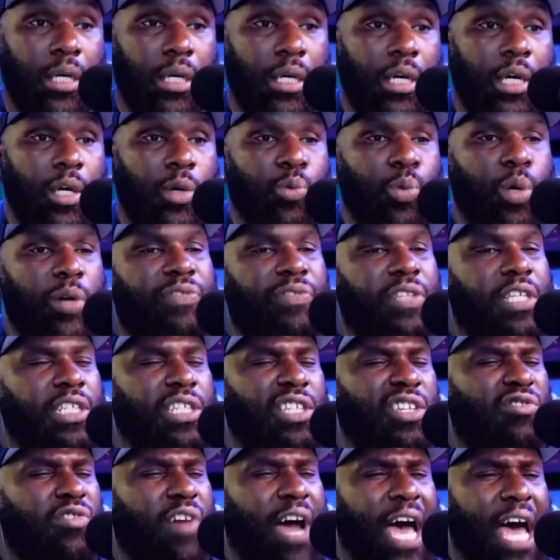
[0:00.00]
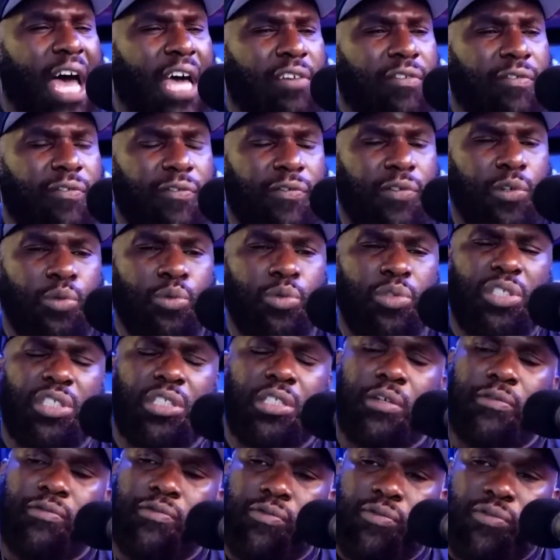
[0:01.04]
with the dried fruits
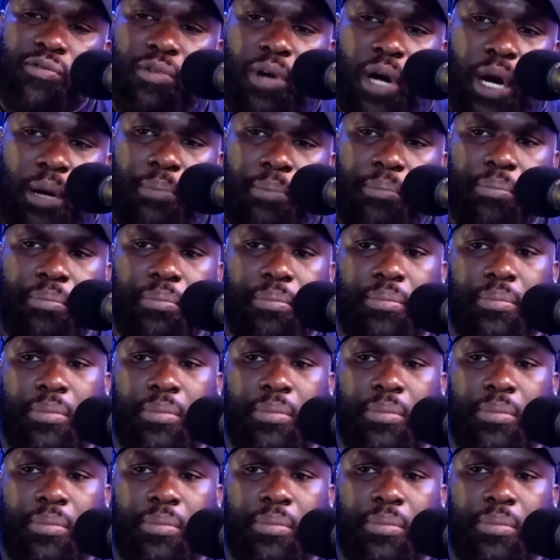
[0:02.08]
of rum,